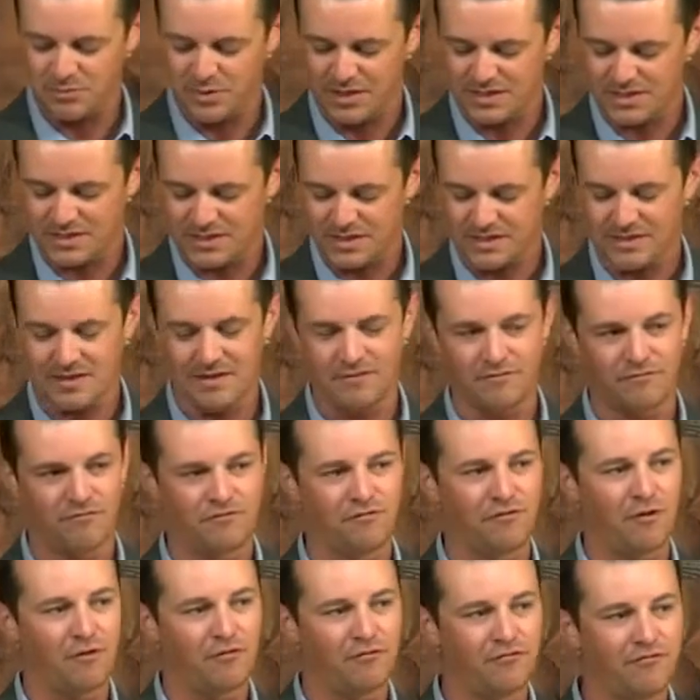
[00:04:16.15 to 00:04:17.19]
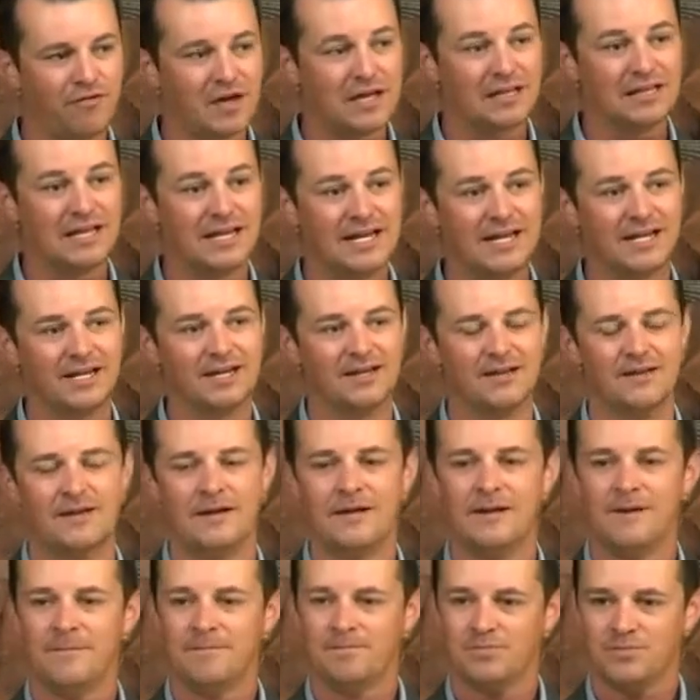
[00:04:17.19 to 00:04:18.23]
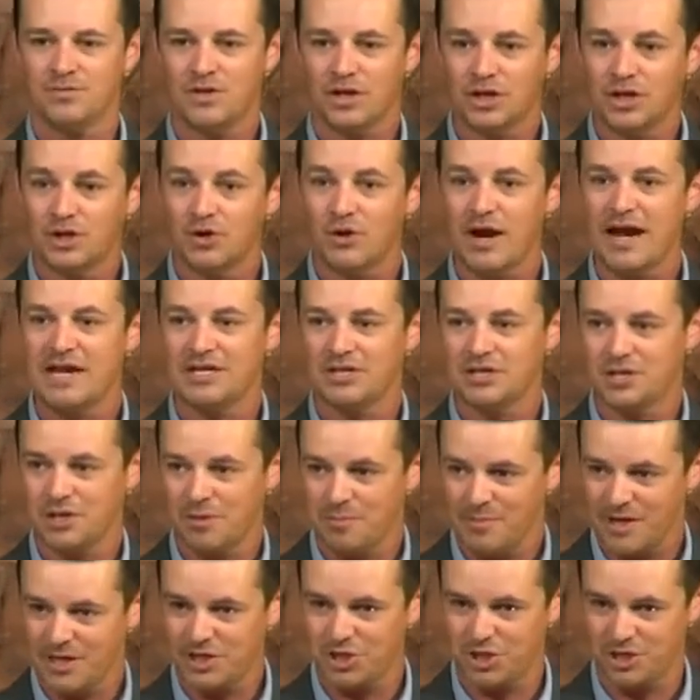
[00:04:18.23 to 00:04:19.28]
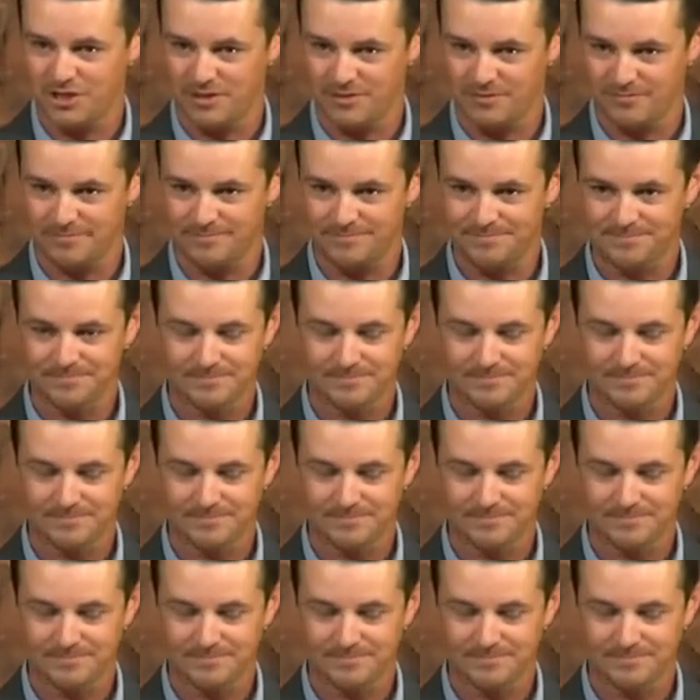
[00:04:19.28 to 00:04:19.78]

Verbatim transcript: we see that fulfilling the Great Commission,